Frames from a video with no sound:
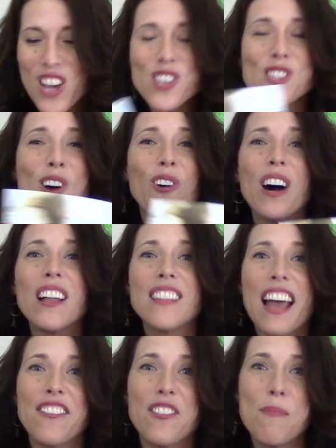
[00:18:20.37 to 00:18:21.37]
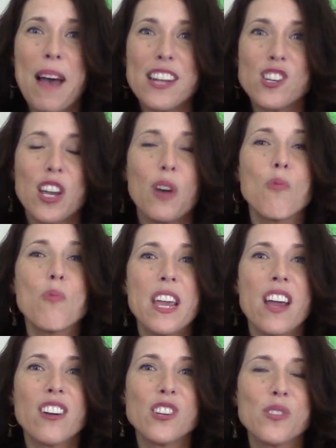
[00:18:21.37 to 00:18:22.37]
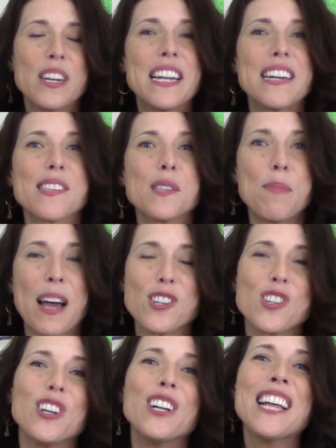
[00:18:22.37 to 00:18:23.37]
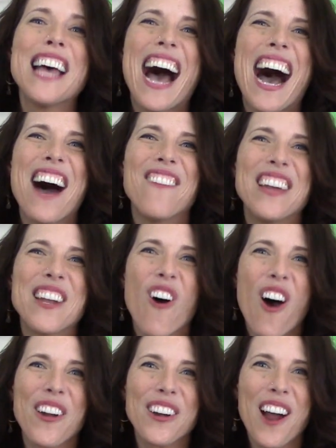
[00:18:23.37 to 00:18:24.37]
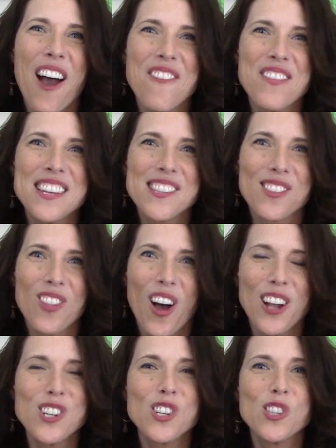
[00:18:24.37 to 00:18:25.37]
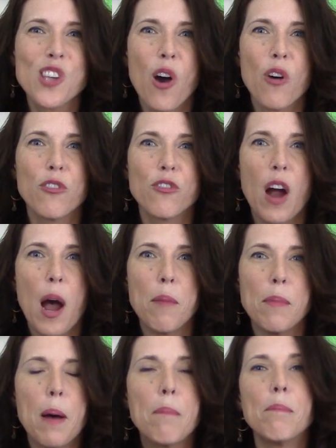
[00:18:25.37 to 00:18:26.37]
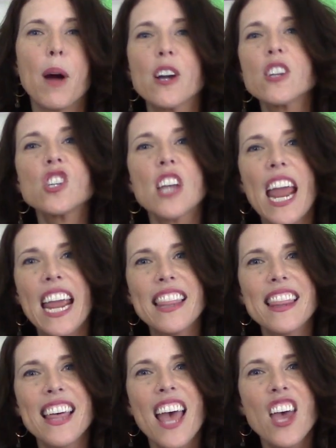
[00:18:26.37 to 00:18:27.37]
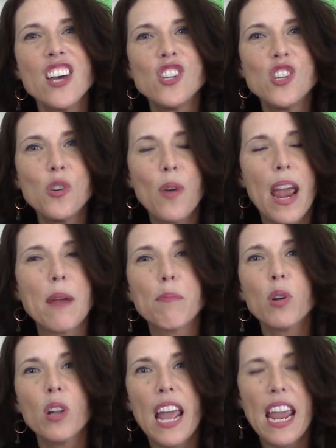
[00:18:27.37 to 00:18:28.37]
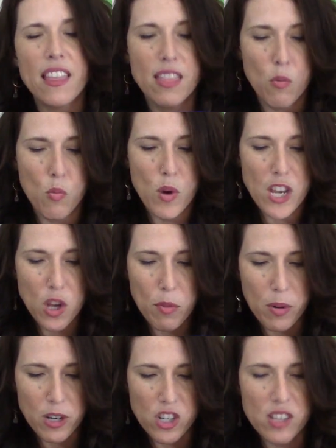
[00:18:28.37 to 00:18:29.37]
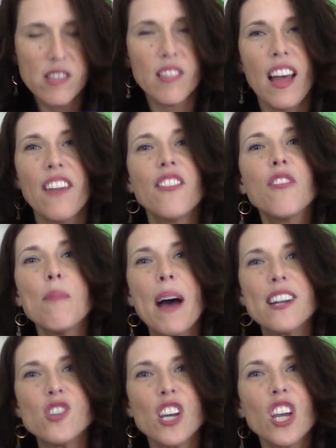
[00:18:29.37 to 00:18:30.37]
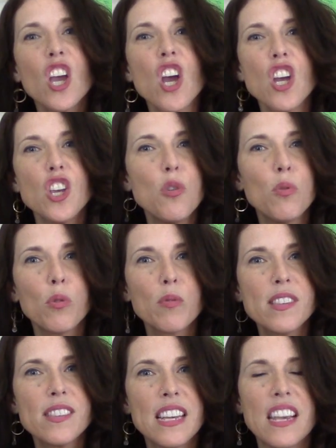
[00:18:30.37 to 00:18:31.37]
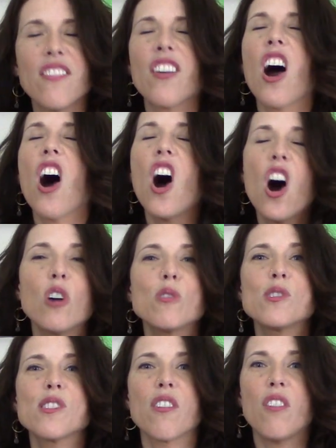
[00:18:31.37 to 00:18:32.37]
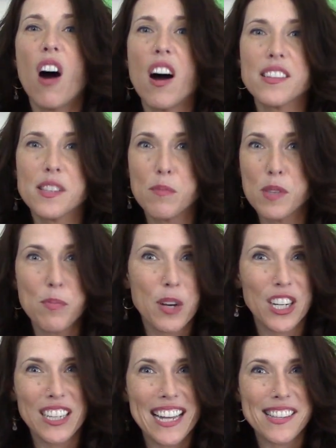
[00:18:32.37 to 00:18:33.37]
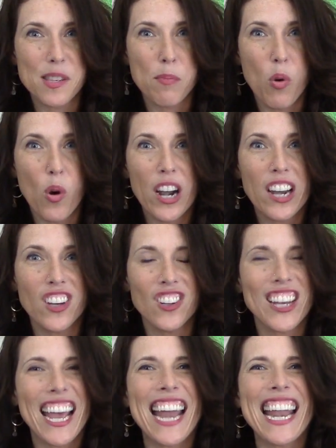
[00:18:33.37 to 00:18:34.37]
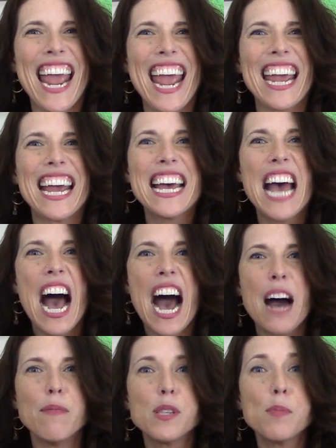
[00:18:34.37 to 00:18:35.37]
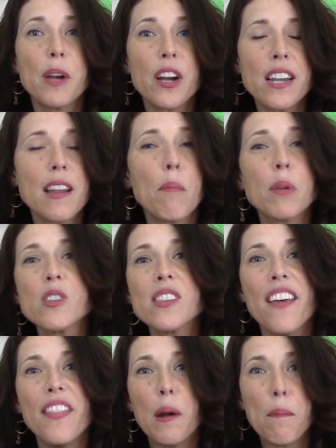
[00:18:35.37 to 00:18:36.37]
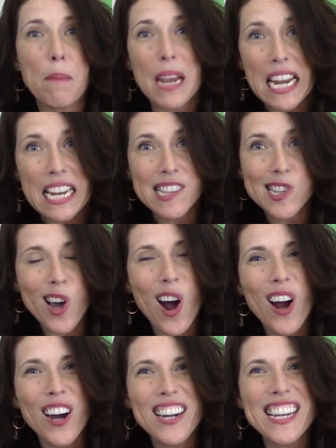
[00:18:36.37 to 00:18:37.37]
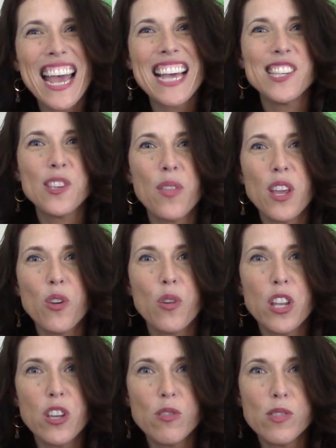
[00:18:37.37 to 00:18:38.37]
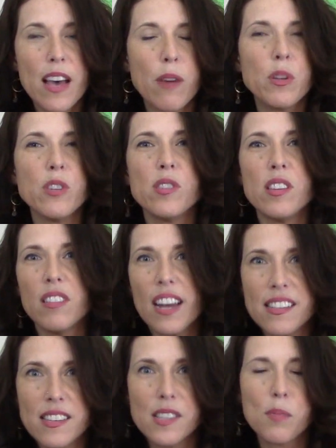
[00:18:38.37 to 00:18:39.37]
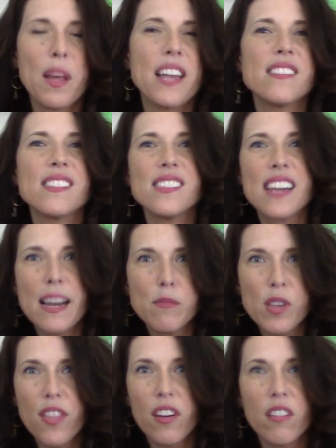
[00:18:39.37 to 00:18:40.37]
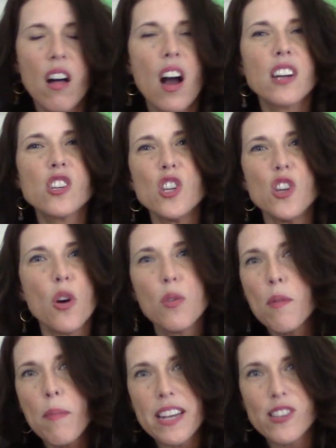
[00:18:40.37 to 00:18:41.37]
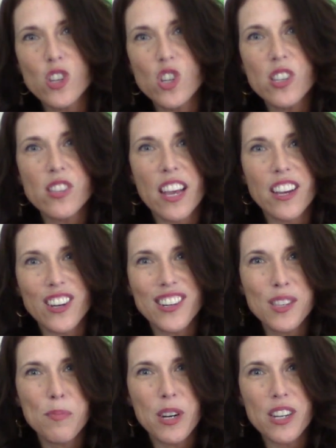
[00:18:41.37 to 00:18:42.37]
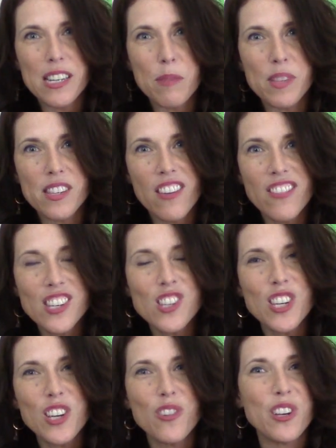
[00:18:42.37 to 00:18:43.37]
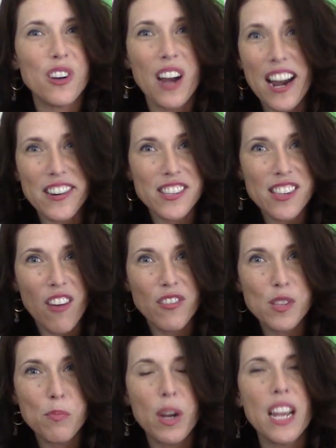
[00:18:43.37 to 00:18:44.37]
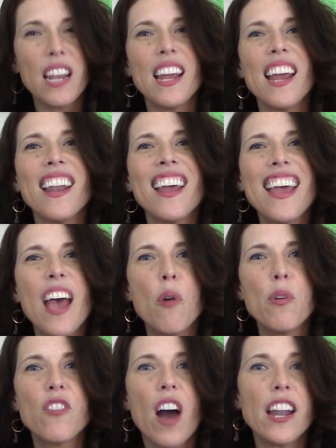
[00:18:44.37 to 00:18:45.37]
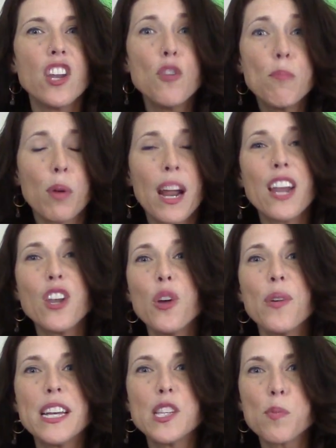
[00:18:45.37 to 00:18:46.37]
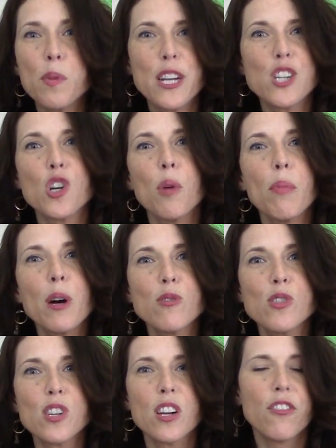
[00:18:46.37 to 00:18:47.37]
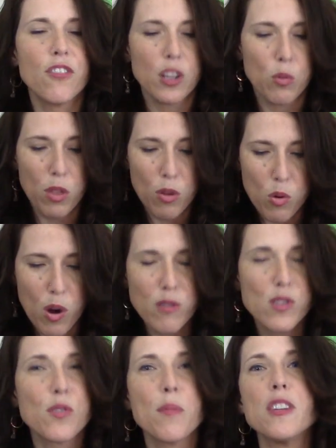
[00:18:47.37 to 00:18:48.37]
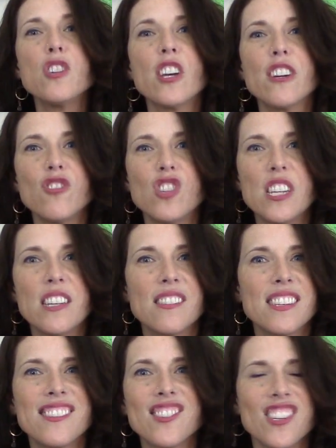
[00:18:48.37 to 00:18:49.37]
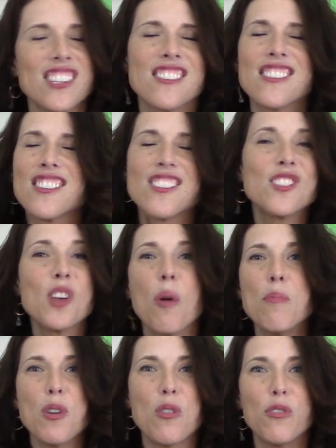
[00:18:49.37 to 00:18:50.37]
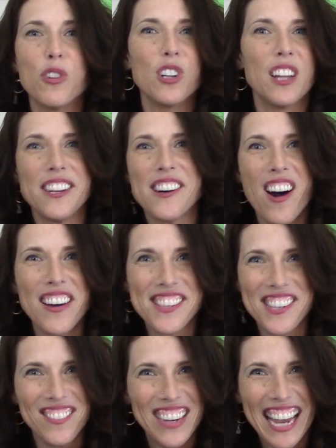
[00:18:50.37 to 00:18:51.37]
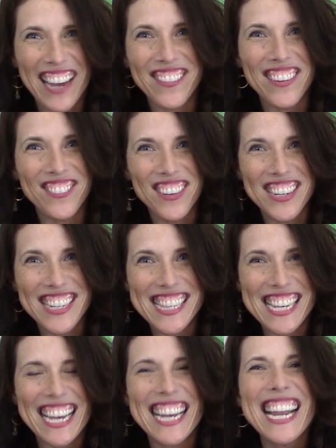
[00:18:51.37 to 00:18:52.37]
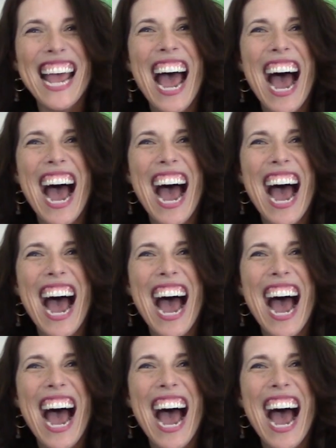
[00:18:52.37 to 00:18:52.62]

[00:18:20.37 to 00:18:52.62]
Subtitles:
So A Life of Magic, we are doing a special in honor of this launch. So from March 8th to April 8th, when you purchase A Life of Magic, you will receive a host of awesome spirit-led support. You'll get a spirit numbers and their meanings card so that you can use that when you see license plates and times on the clock to know the messages that your spirit team is giving to you and your higher self is bringing in. We've got a brand new inspirational poster filled with quotes from the JOGs that's just so beautiful and awesome. I can't wait for you to see it.